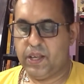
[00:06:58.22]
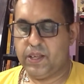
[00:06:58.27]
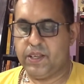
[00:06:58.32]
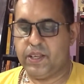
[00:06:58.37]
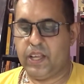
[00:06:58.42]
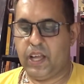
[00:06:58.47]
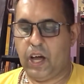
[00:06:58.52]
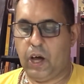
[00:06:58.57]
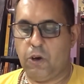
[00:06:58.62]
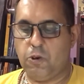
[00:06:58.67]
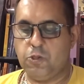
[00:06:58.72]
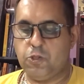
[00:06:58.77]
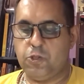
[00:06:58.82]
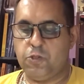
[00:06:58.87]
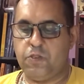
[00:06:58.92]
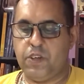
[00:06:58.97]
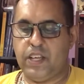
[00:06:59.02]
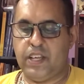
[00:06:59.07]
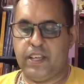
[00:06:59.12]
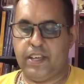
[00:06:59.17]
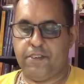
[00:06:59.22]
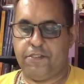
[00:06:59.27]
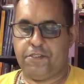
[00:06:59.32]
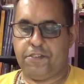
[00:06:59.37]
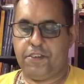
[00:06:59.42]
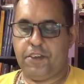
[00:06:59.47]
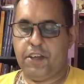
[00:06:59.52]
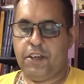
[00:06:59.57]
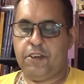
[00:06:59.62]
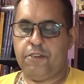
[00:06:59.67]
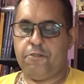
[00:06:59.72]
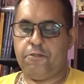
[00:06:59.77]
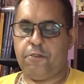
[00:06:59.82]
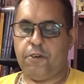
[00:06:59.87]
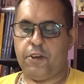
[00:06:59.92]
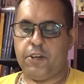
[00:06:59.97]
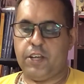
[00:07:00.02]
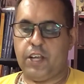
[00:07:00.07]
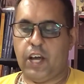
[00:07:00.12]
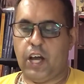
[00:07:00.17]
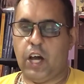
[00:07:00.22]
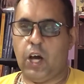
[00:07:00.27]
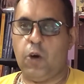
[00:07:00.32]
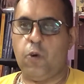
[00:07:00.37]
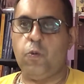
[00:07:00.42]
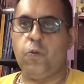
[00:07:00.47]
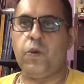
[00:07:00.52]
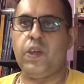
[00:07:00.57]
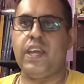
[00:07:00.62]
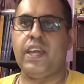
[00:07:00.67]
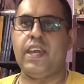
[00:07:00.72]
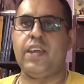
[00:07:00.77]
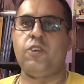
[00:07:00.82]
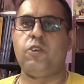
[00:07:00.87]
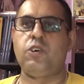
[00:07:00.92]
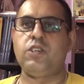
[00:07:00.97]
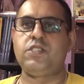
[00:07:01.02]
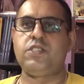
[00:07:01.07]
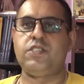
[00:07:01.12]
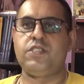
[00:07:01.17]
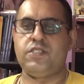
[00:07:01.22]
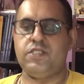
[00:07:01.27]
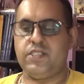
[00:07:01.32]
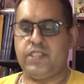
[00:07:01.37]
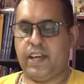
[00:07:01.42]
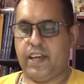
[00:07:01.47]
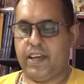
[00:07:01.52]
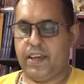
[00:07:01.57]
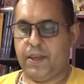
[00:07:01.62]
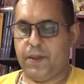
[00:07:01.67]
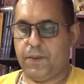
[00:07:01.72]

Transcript: Now do we live, for now we cannot die.